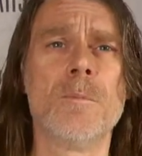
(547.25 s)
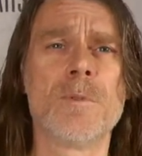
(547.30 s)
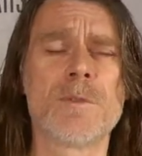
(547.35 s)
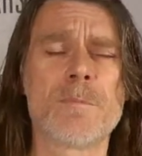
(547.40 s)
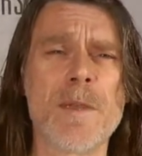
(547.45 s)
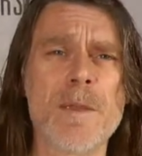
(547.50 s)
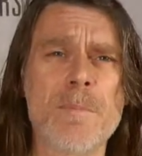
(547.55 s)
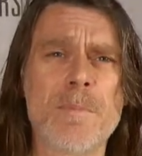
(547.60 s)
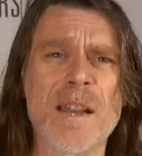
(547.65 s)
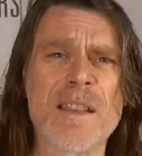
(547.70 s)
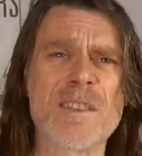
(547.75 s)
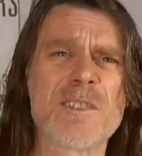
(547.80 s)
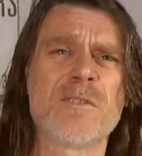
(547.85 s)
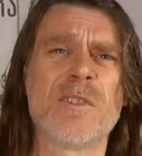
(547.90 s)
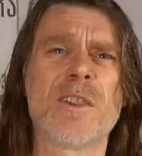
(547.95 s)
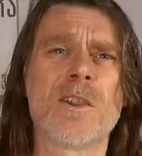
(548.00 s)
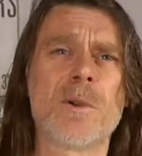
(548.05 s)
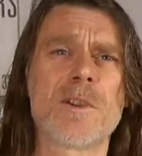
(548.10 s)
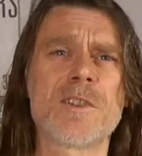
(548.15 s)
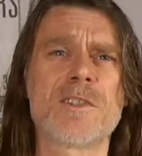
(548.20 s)
was people
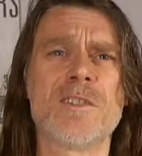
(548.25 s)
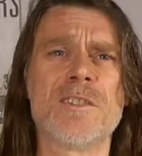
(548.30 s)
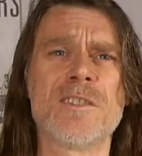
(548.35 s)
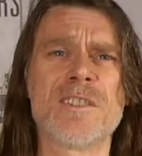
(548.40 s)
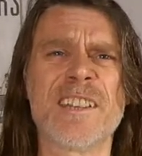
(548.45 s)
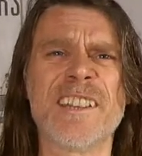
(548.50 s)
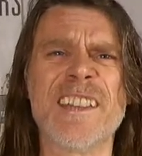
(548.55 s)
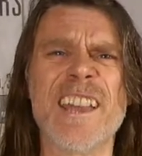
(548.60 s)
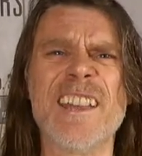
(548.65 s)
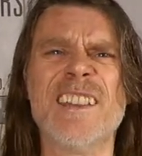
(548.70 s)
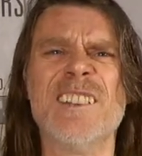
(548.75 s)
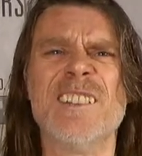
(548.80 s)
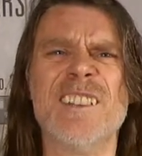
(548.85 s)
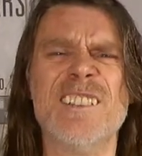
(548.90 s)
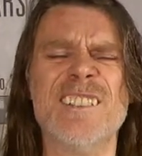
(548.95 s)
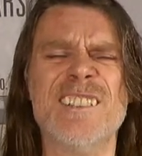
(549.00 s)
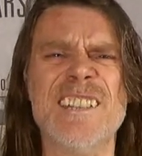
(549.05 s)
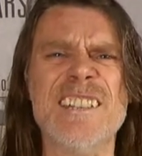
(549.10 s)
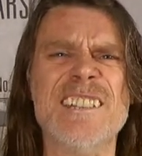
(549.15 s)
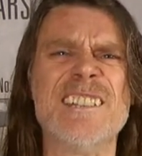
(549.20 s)
answering questions and getting
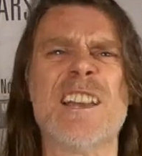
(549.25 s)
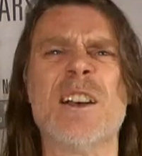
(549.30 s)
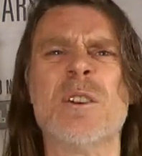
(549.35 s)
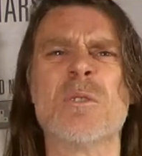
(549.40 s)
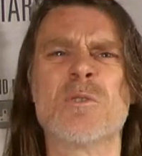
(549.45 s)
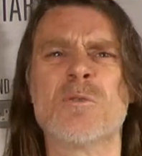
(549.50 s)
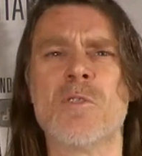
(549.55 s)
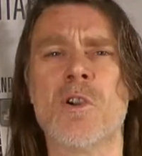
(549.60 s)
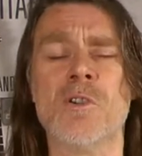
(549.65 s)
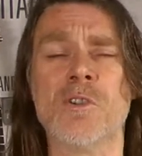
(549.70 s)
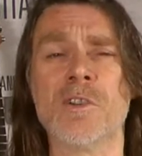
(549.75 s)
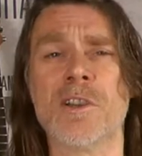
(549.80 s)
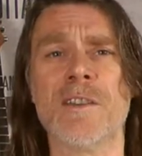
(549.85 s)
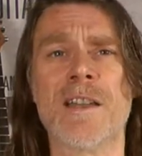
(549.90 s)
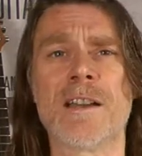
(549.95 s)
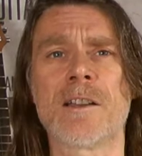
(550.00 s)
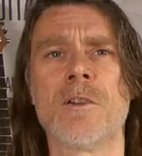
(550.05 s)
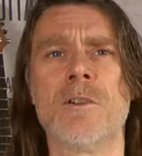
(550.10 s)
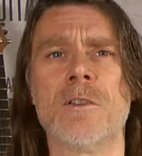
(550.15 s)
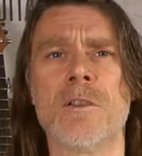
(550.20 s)
details wrong and
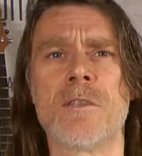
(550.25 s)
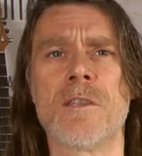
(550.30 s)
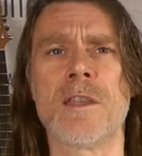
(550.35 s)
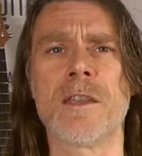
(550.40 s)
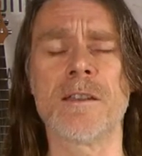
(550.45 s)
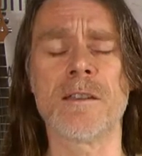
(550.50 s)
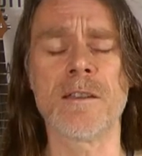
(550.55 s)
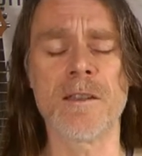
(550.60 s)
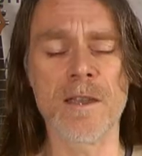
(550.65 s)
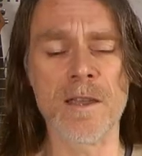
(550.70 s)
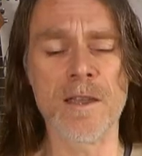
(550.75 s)
that kind of thing.